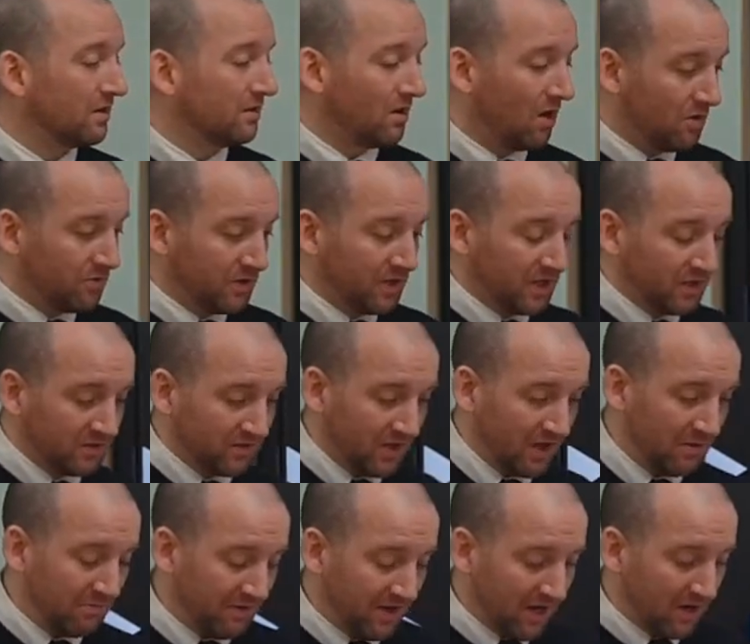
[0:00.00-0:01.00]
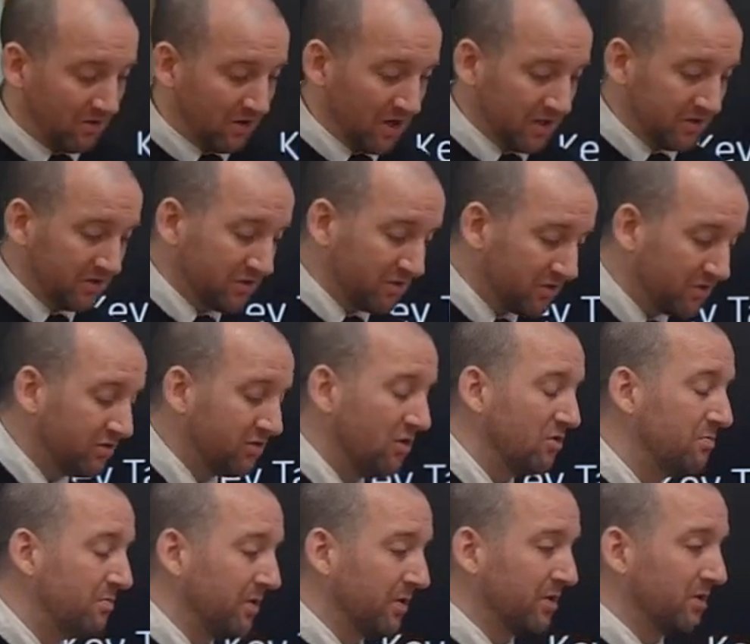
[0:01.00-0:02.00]
Coding and TBL are
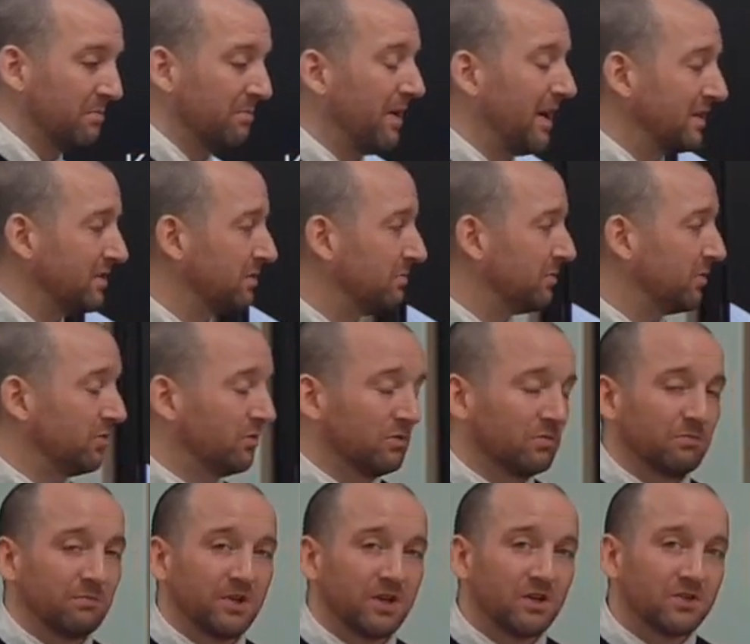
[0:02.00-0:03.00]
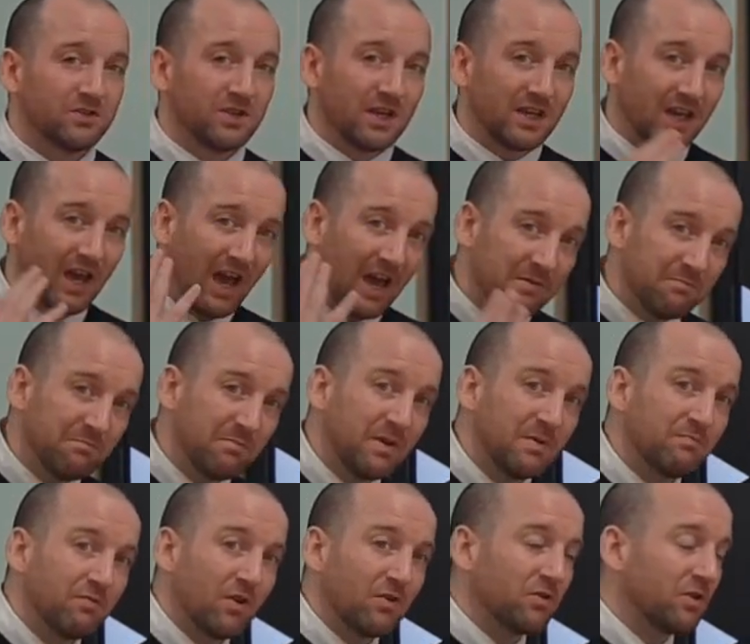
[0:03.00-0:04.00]
super compatible because they can be
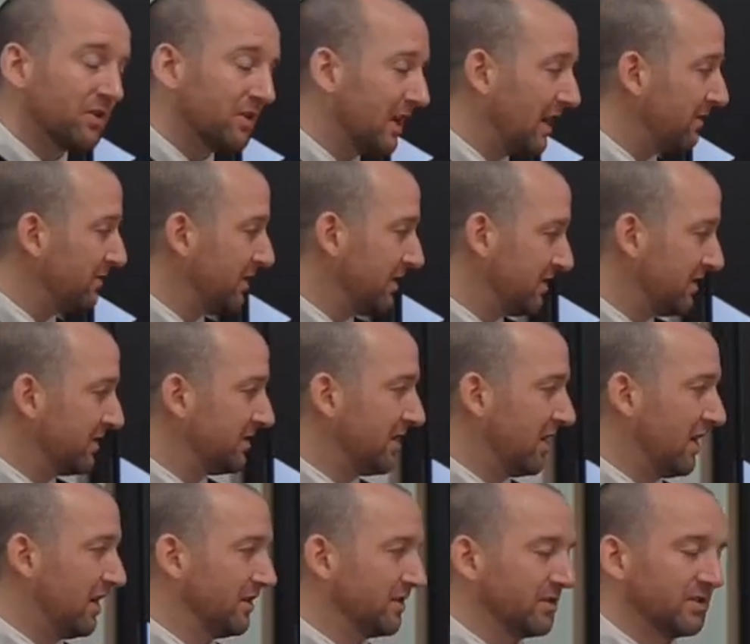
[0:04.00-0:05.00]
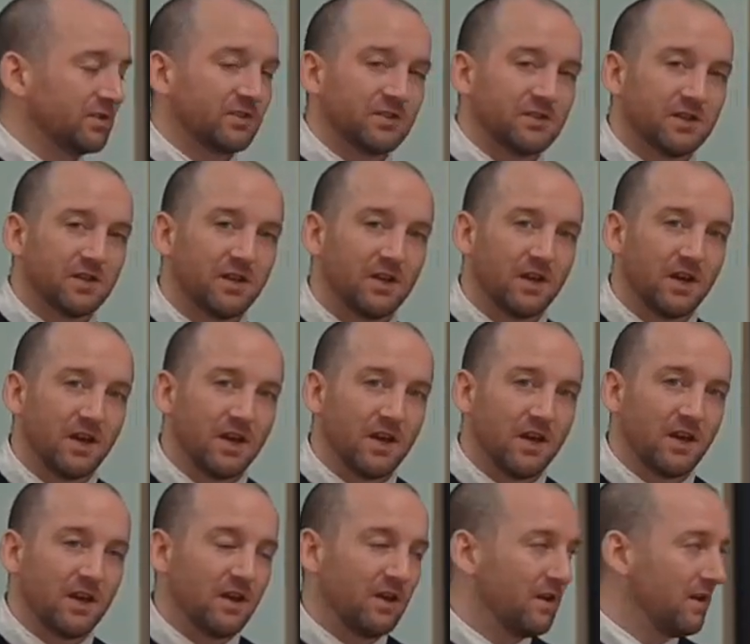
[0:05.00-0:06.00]
broken down into tasks.
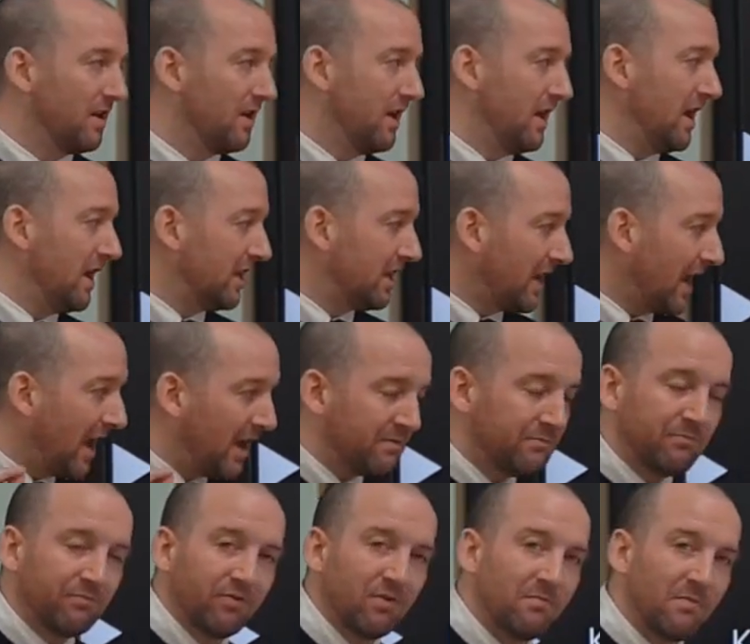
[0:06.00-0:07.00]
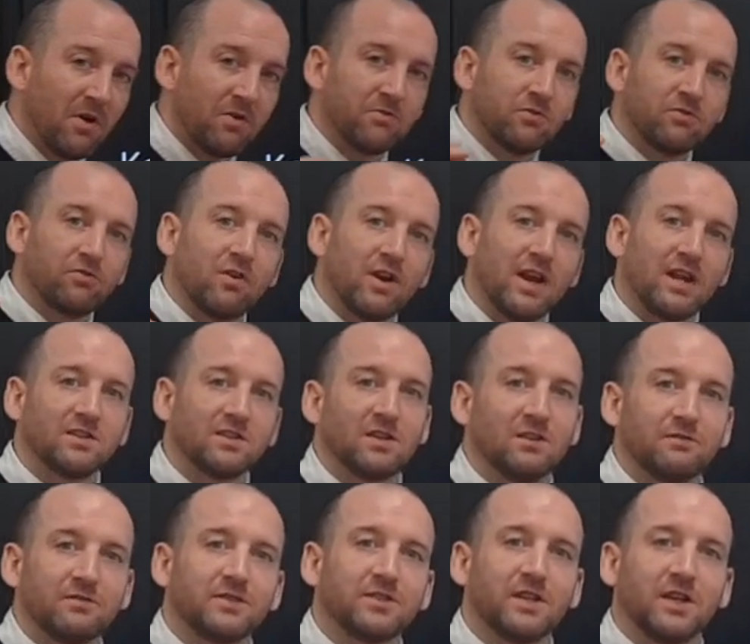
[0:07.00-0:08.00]
It can promote
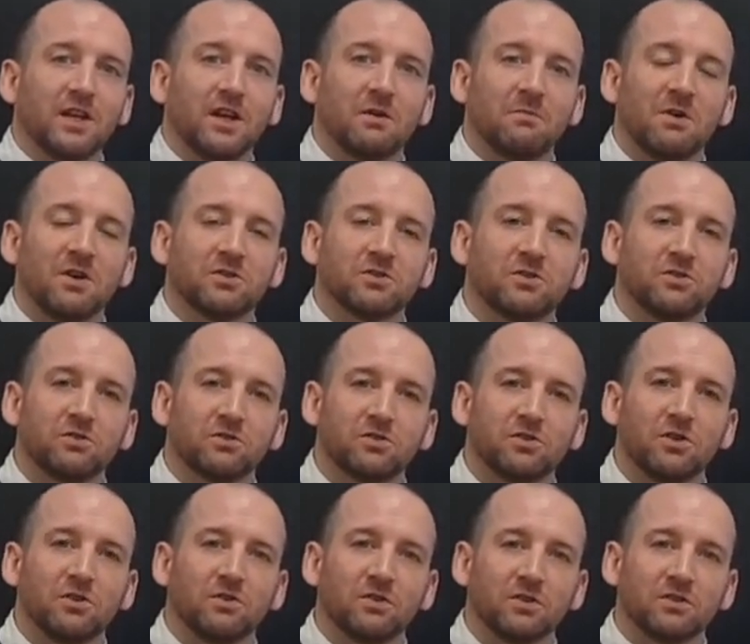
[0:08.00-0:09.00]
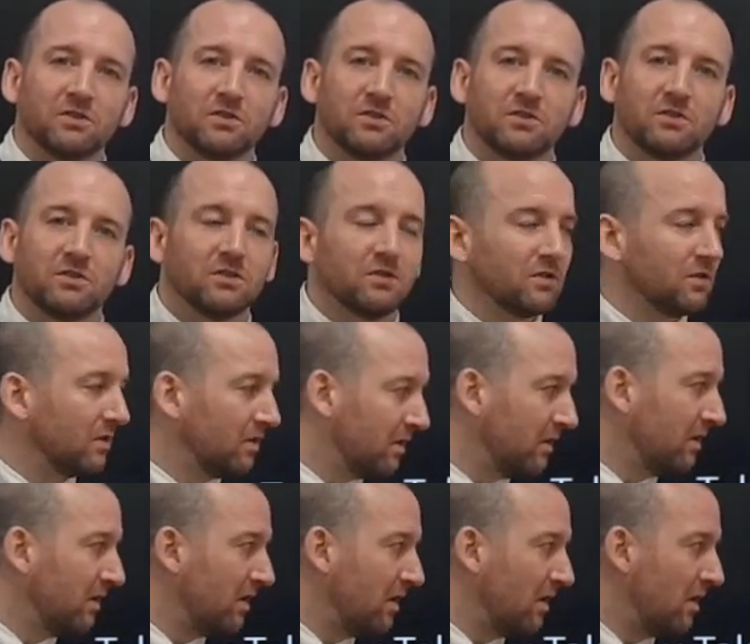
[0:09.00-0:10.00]
creativity amongst your students.
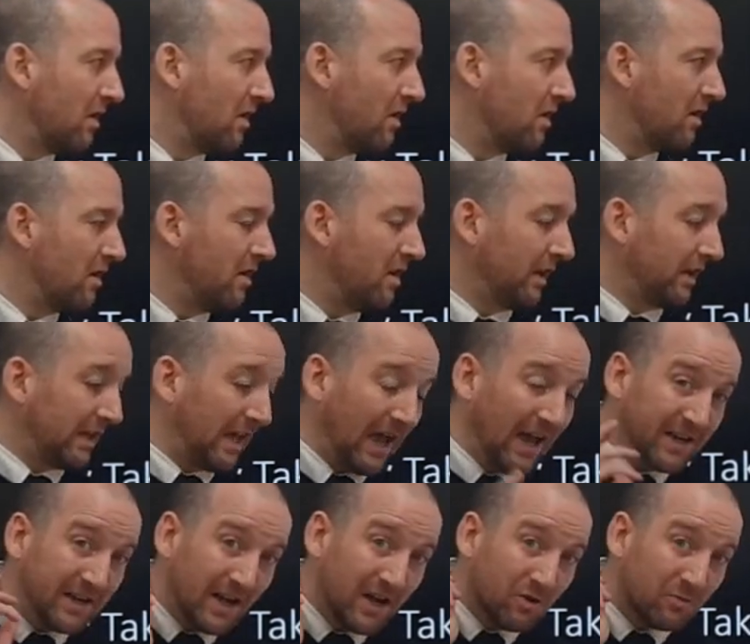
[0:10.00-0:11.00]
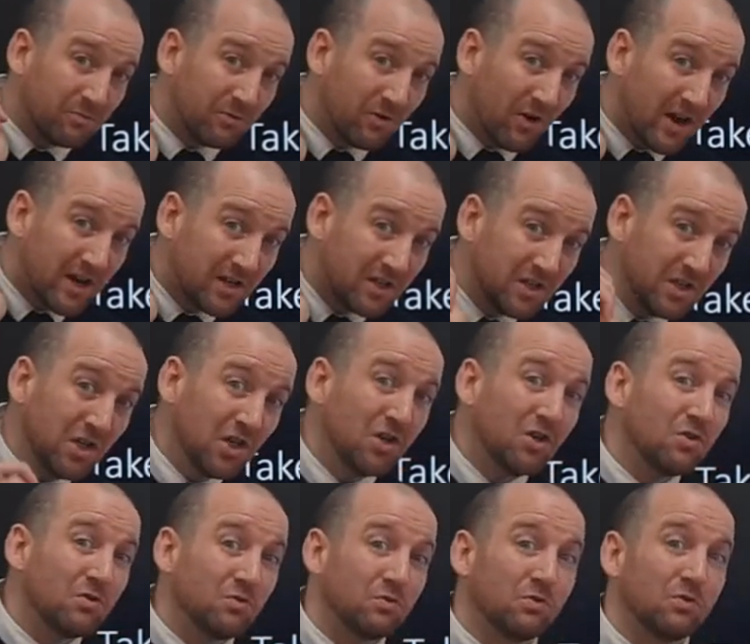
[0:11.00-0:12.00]
Can help grade
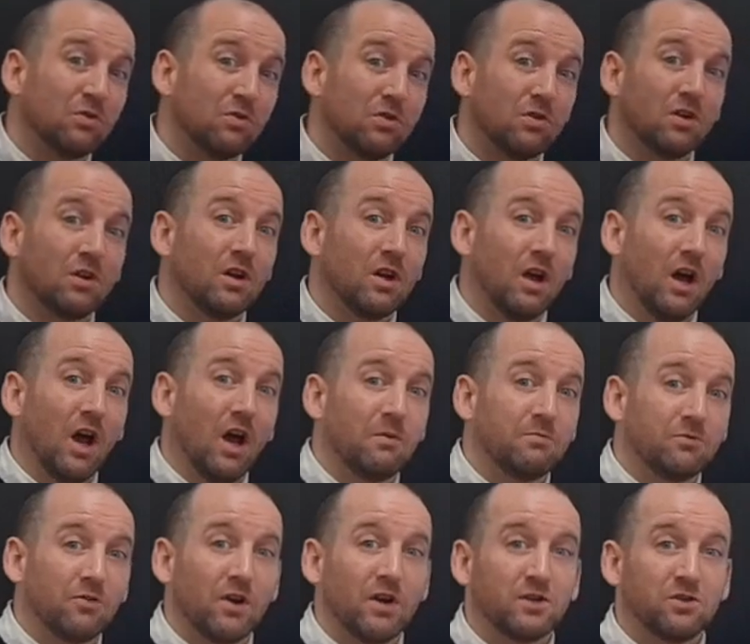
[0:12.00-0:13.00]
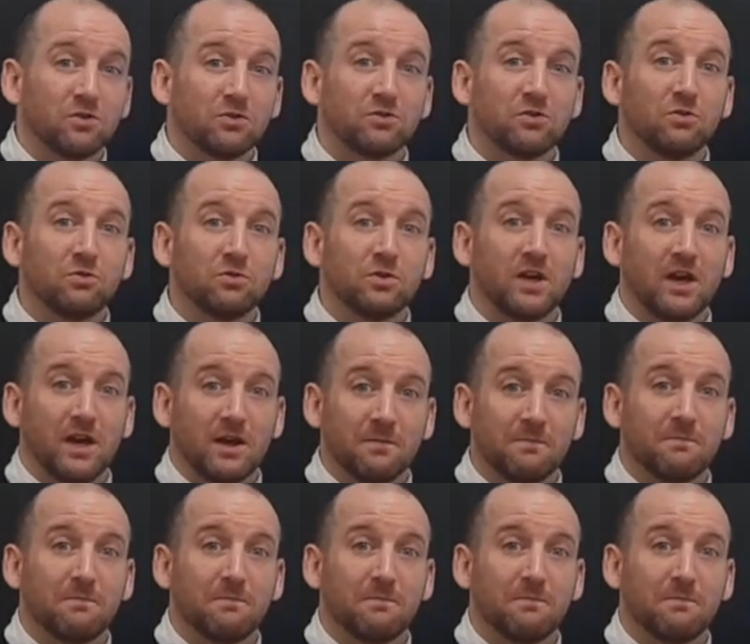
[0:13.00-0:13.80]
you, upgrade your toolkit.